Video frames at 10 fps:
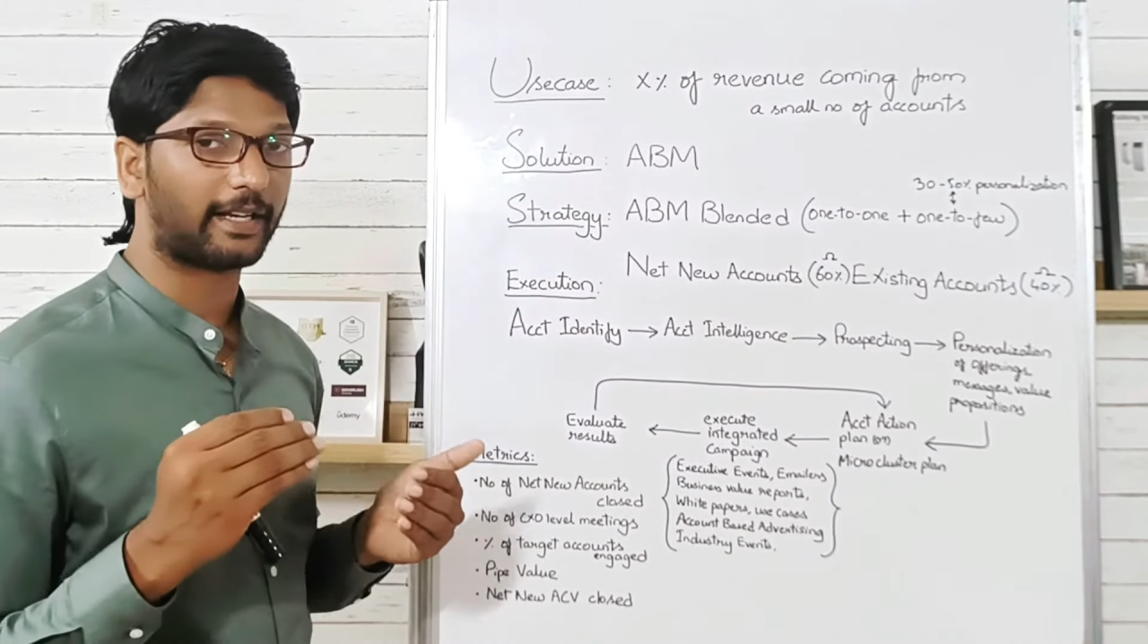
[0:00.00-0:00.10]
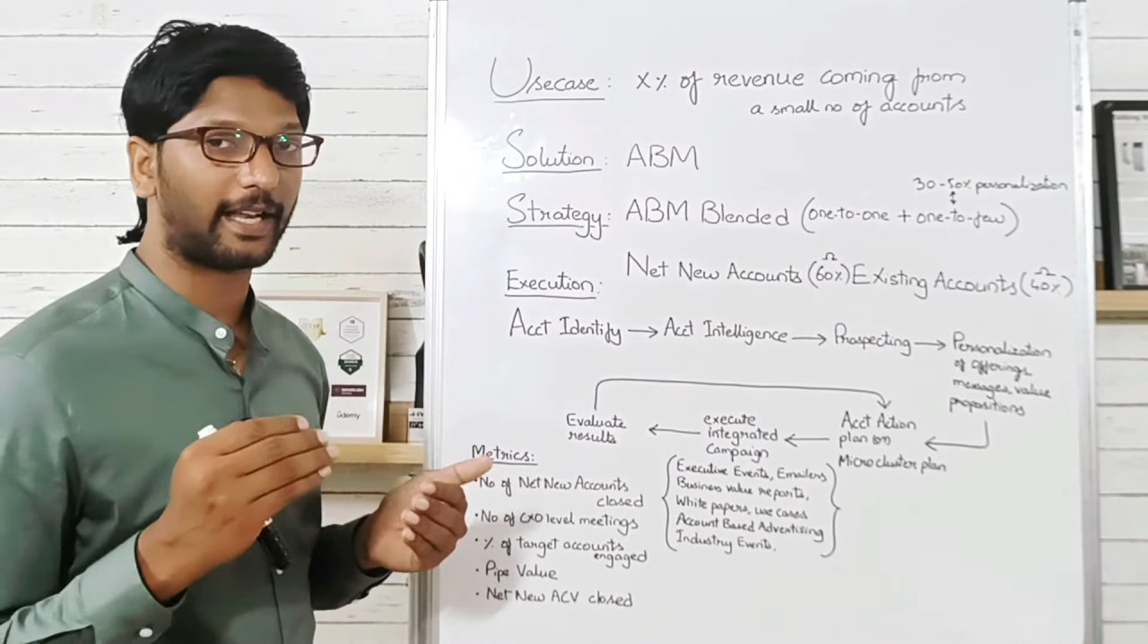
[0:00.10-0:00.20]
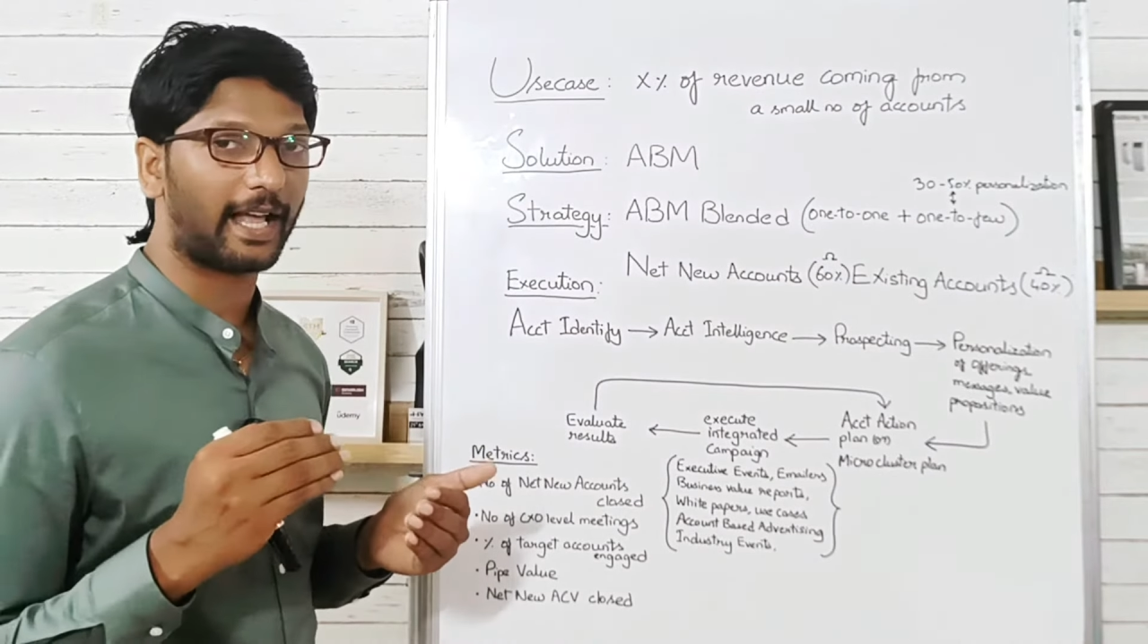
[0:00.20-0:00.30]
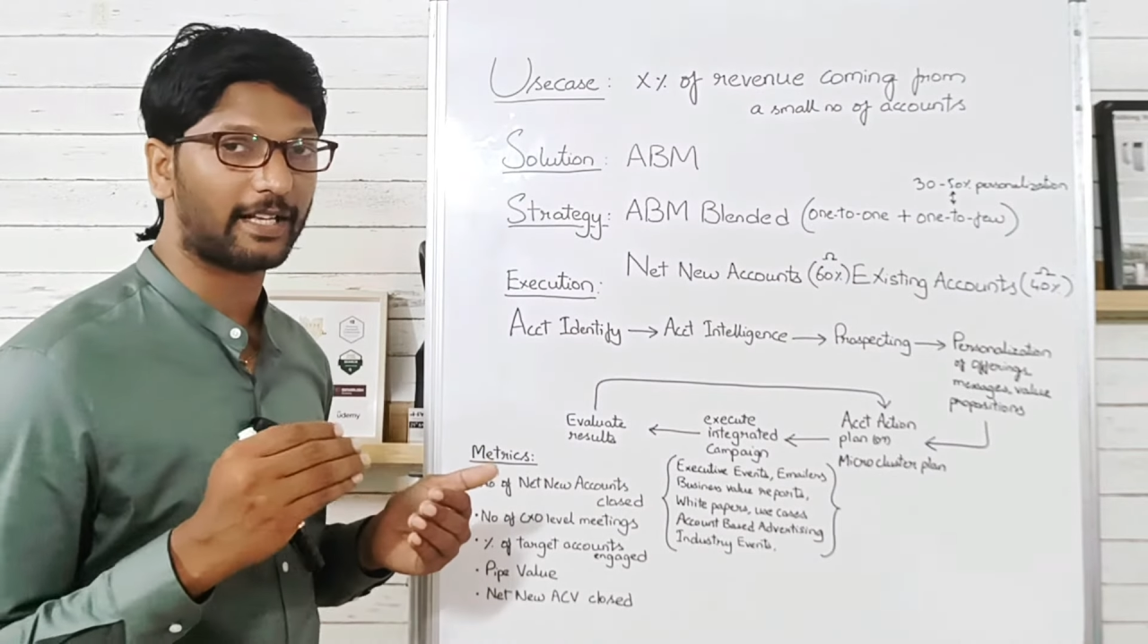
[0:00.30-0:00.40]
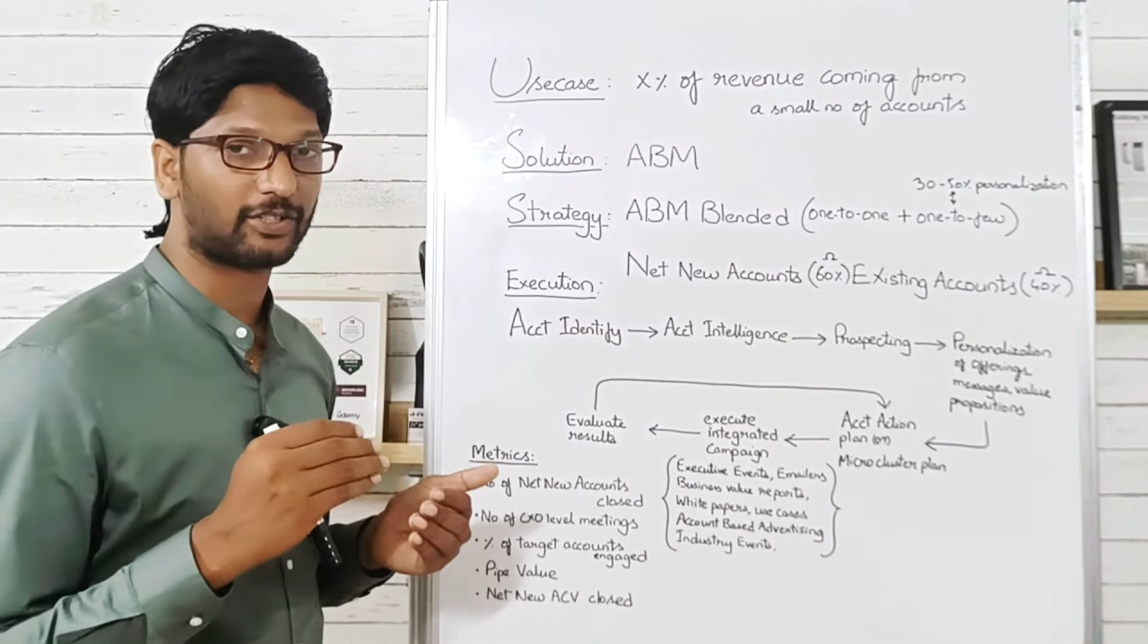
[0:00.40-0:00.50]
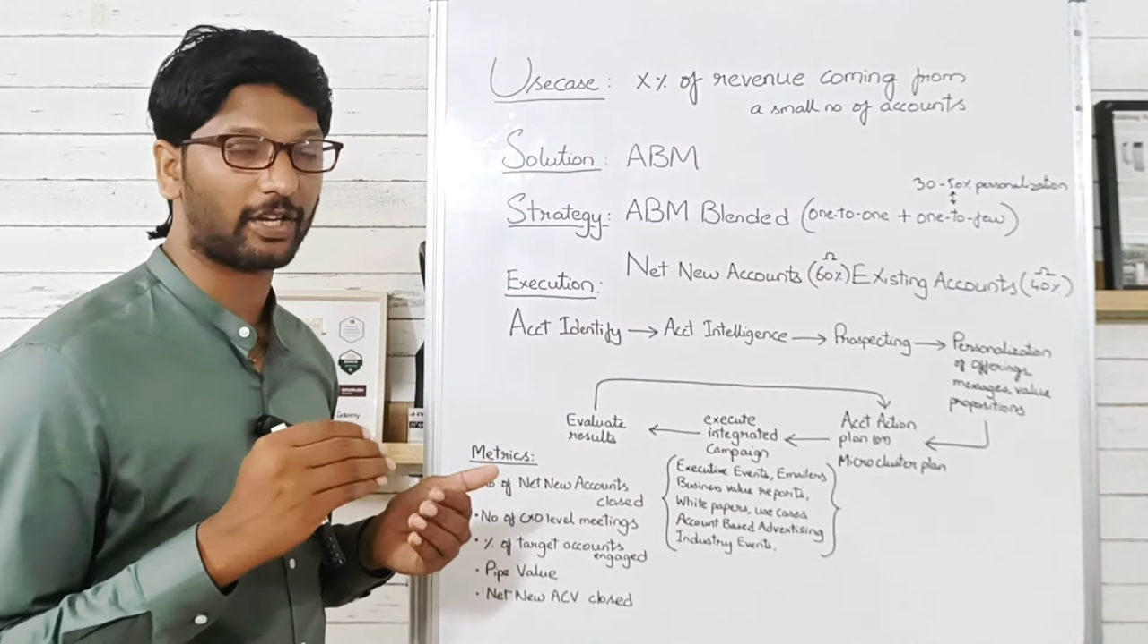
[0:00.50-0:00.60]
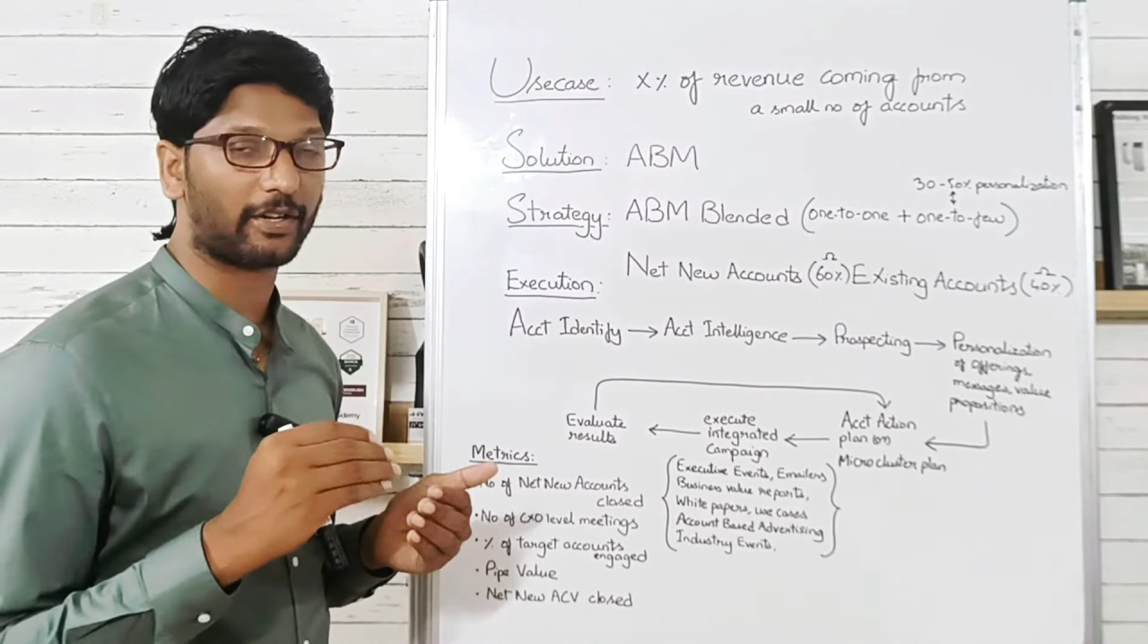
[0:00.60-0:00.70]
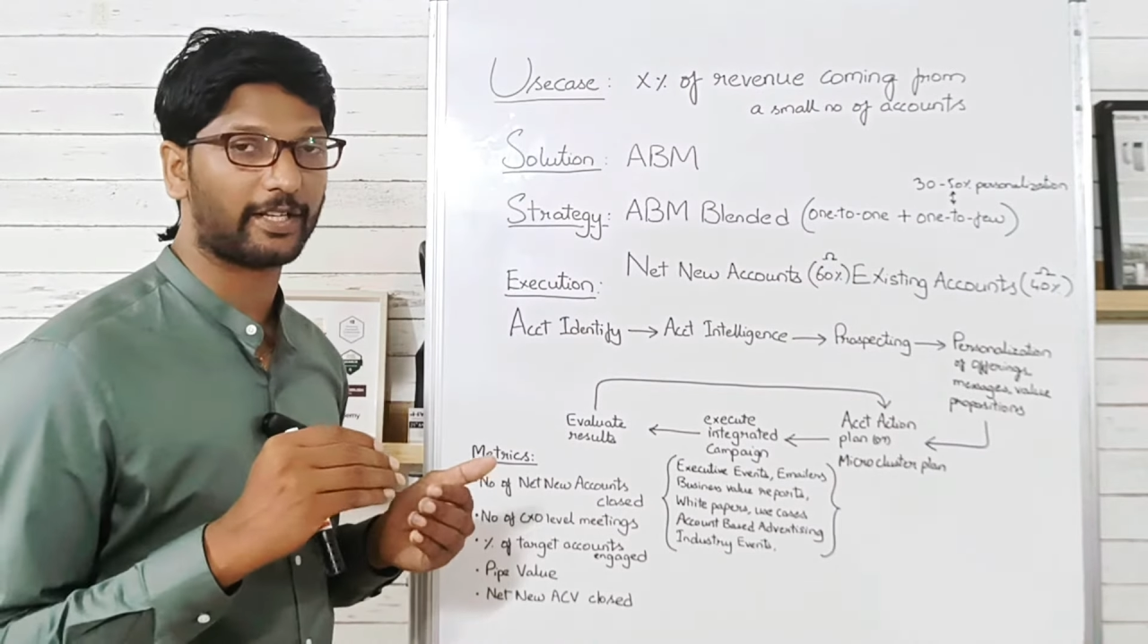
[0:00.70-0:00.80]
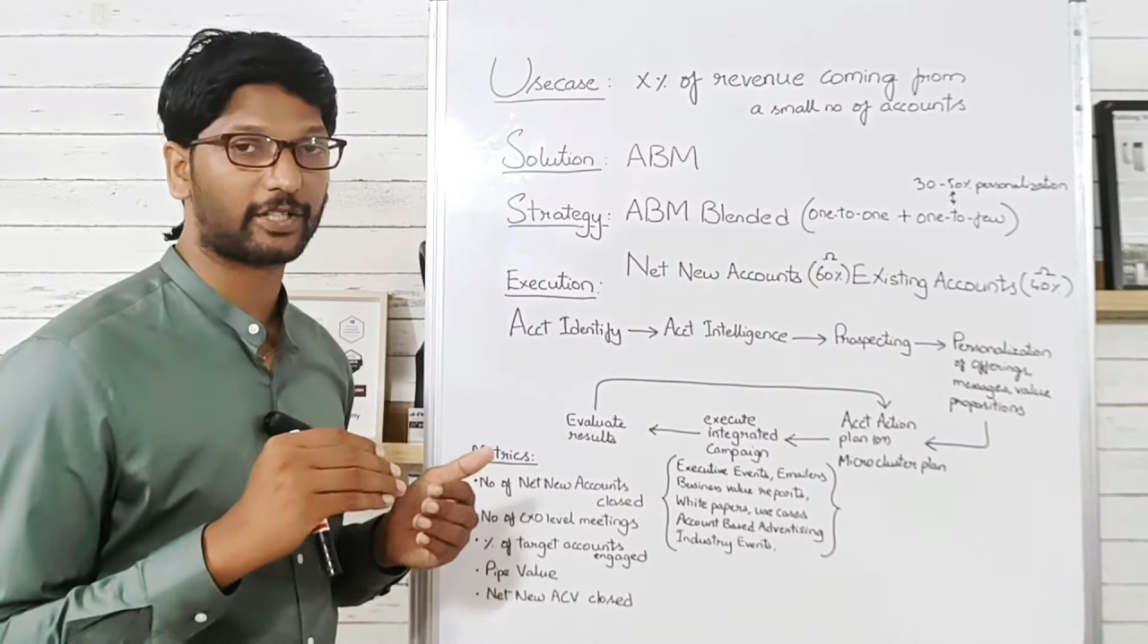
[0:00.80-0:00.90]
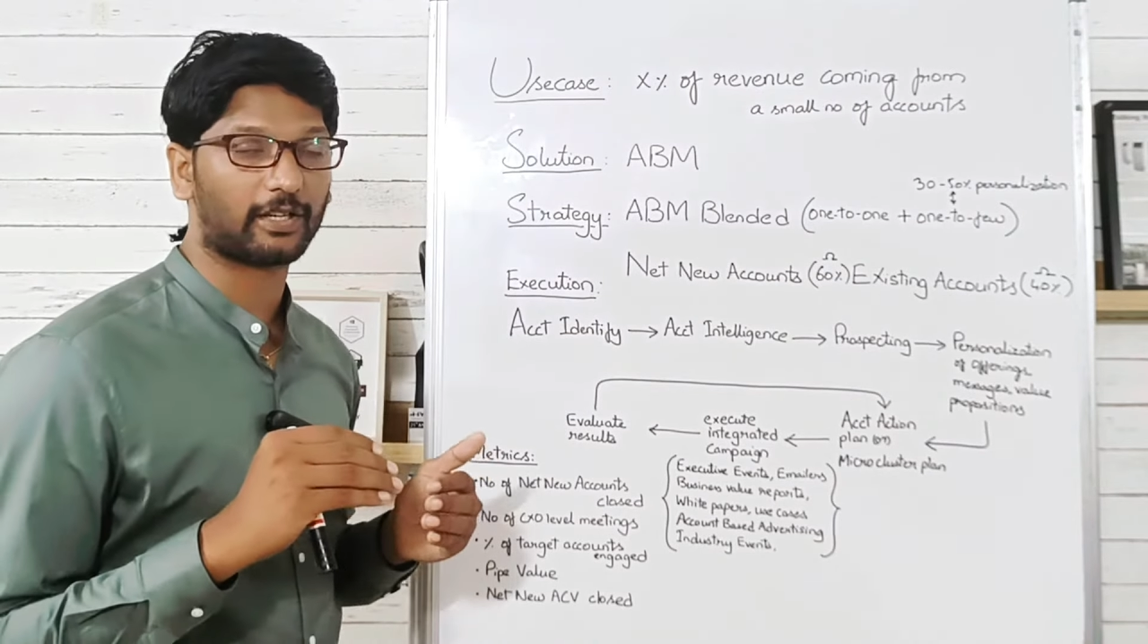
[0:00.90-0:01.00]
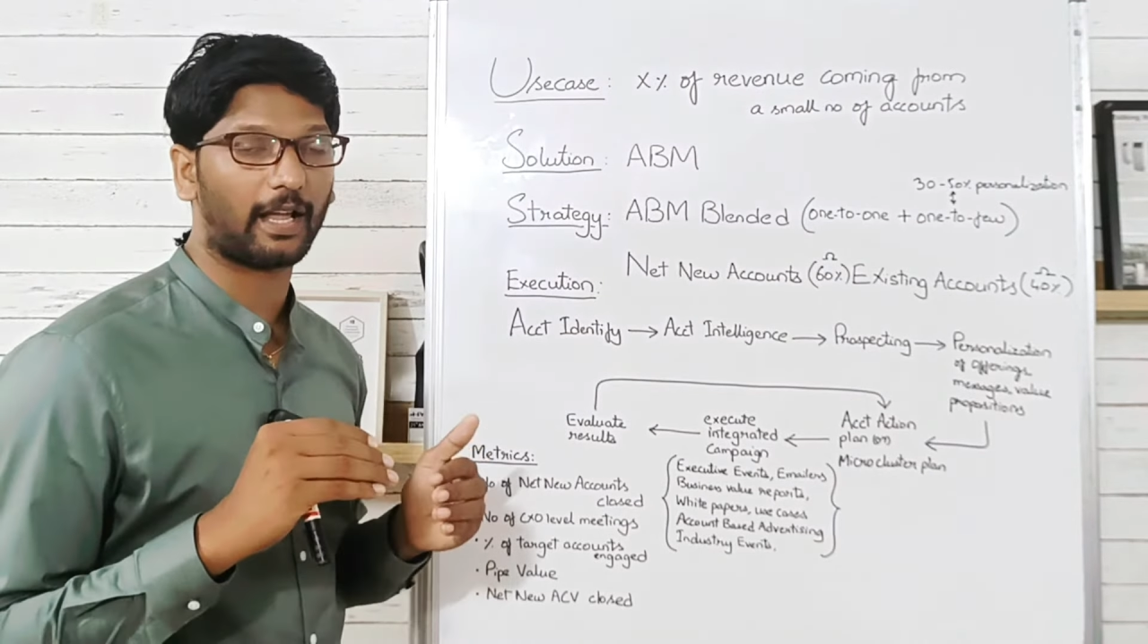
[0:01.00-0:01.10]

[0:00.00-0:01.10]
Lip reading: it has generated,